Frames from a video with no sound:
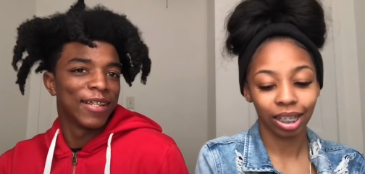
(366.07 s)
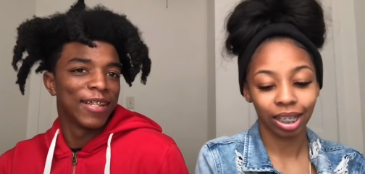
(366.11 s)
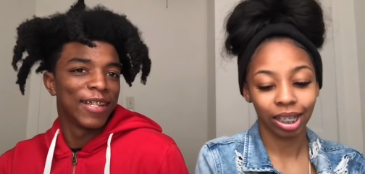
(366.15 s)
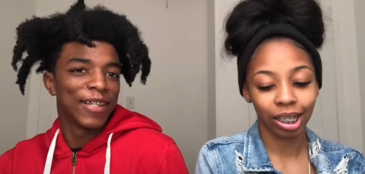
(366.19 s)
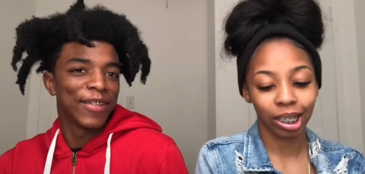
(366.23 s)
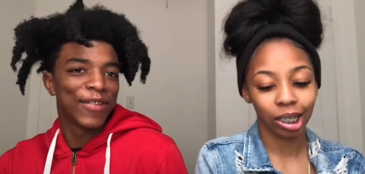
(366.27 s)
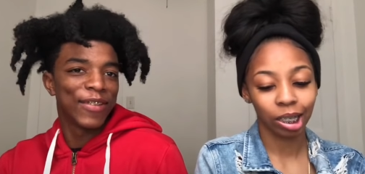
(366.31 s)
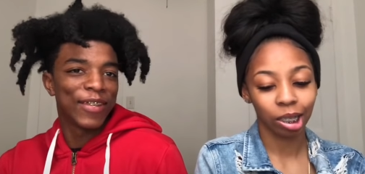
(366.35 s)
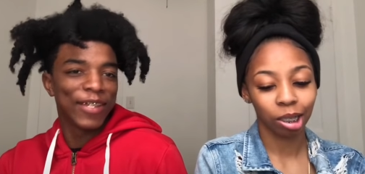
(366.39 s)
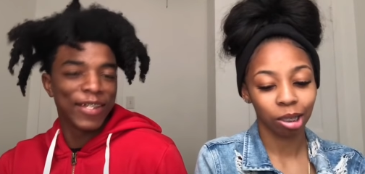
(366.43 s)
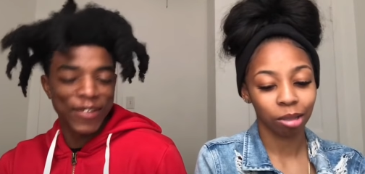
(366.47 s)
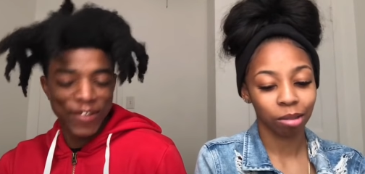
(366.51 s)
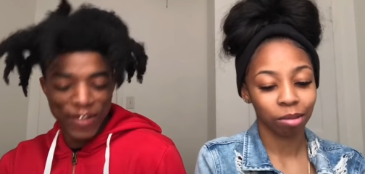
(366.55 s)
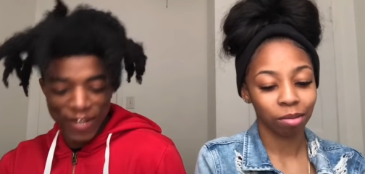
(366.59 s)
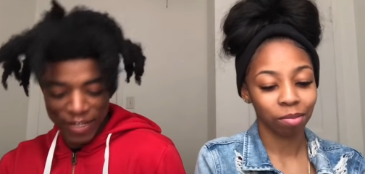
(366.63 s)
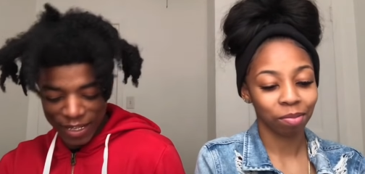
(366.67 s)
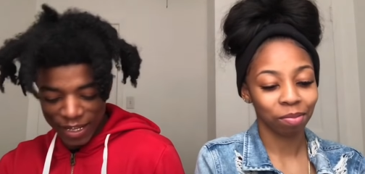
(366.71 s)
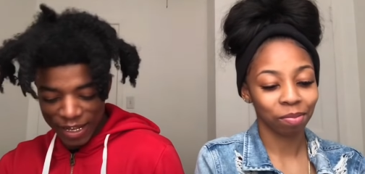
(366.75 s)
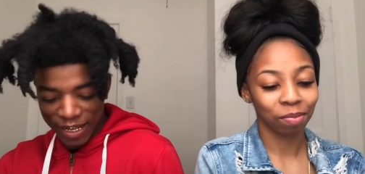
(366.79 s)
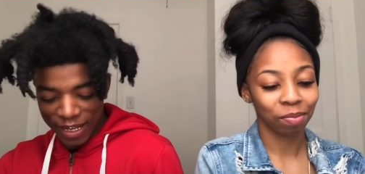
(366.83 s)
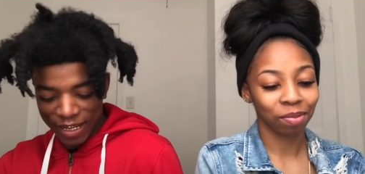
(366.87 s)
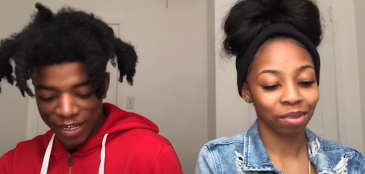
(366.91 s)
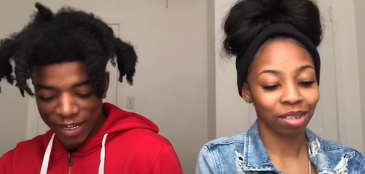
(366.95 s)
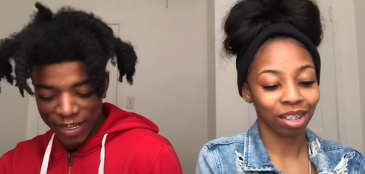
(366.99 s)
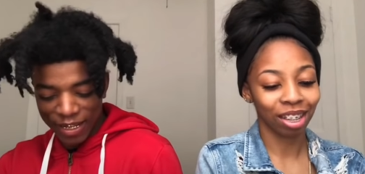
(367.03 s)
Speaker 1: That's funny because
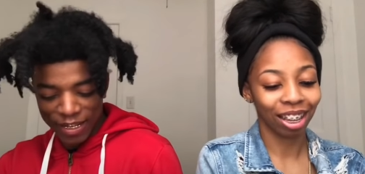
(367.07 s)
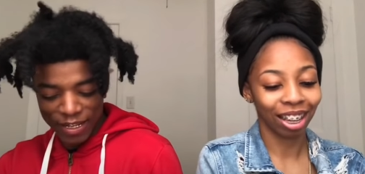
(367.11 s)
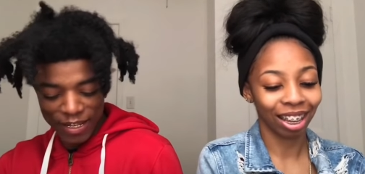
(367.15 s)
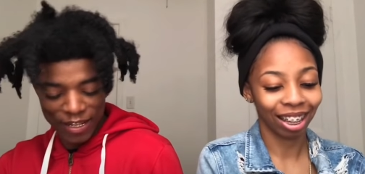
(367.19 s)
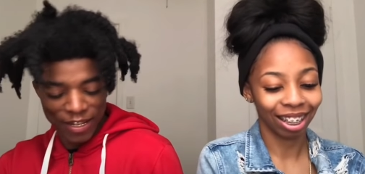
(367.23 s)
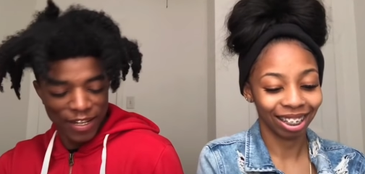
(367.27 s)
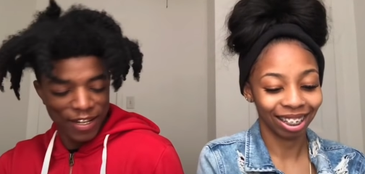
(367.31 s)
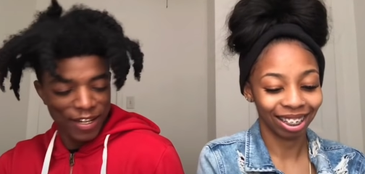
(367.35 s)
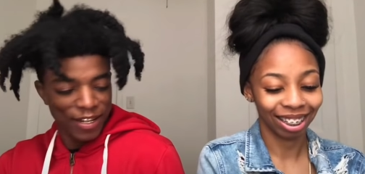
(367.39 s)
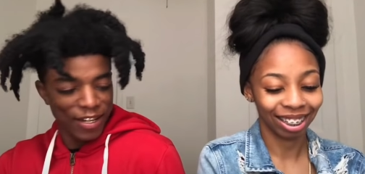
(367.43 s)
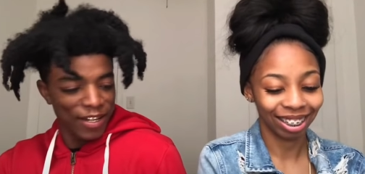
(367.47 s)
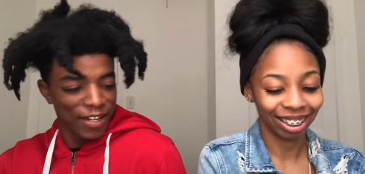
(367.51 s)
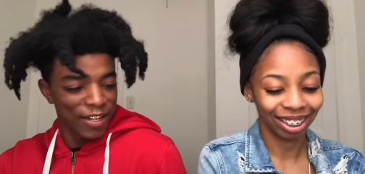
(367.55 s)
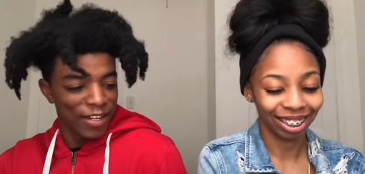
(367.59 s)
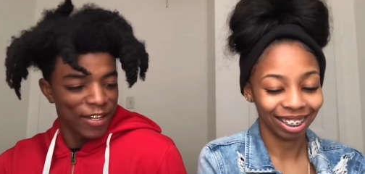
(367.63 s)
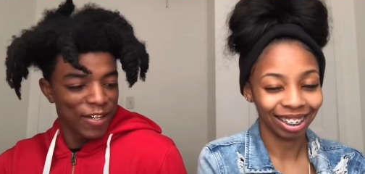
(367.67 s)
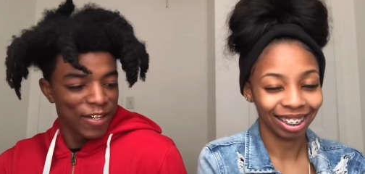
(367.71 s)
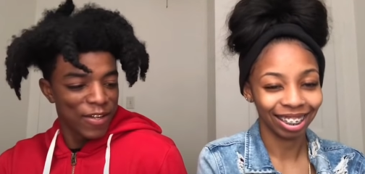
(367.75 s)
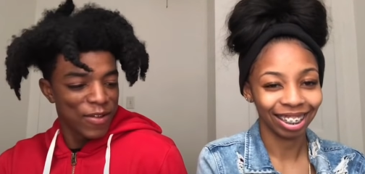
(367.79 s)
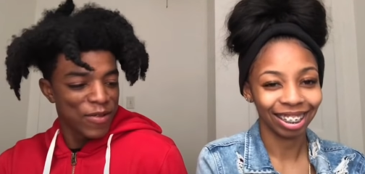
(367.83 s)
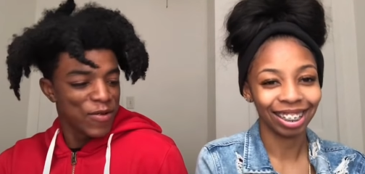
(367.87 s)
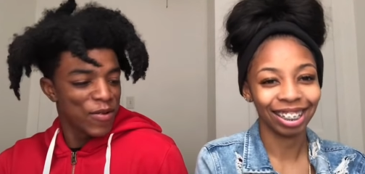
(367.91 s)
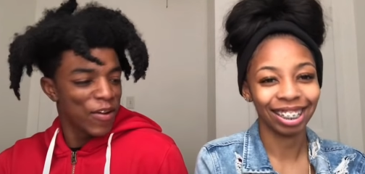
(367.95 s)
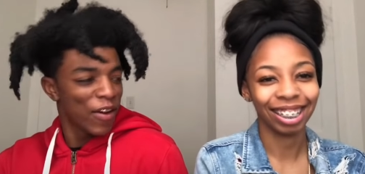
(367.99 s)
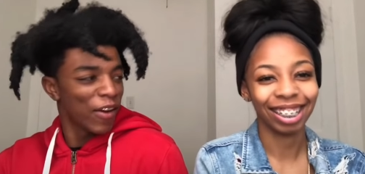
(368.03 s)
that.
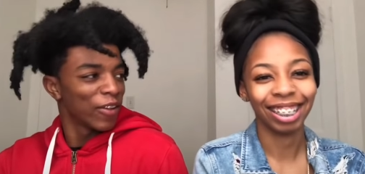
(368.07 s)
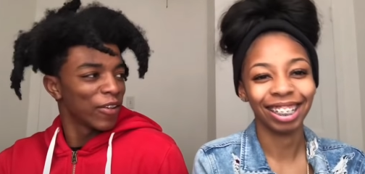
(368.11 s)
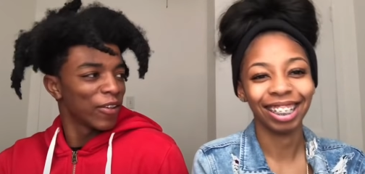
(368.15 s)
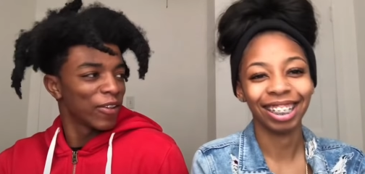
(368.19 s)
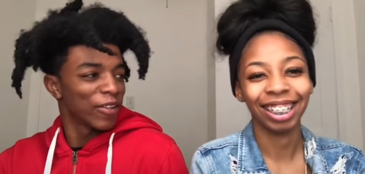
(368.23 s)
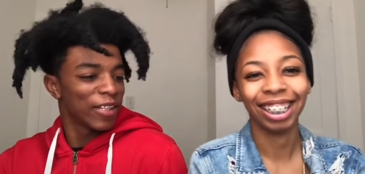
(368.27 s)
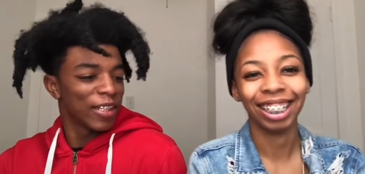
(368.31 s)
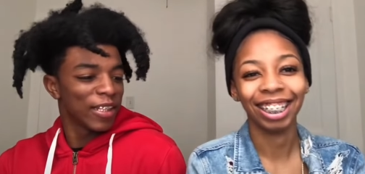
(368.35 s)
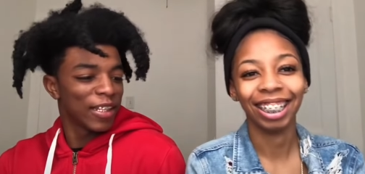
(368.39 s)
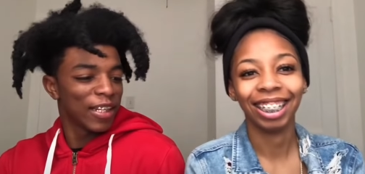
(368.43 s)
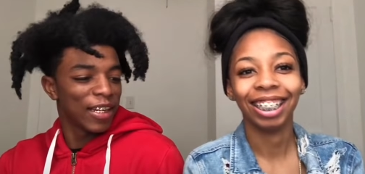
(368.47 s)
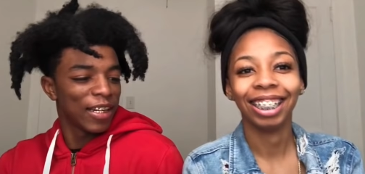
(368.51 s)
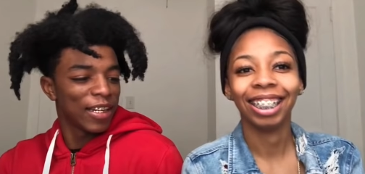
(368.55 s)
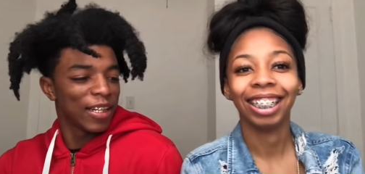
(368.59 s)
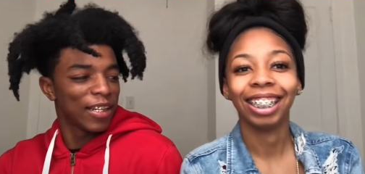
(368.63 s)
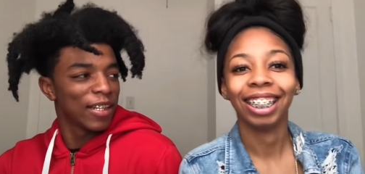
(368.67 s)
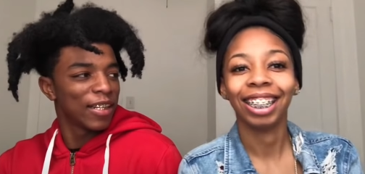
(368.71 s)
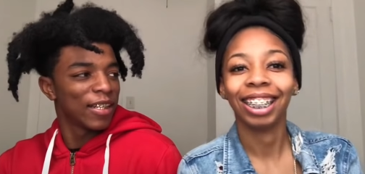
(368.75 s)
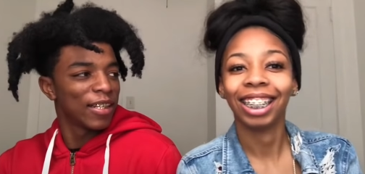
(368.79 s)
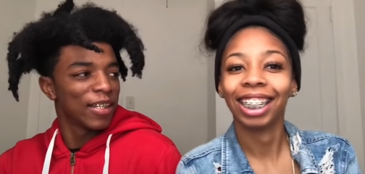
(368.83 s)
You knew I was gonna say that.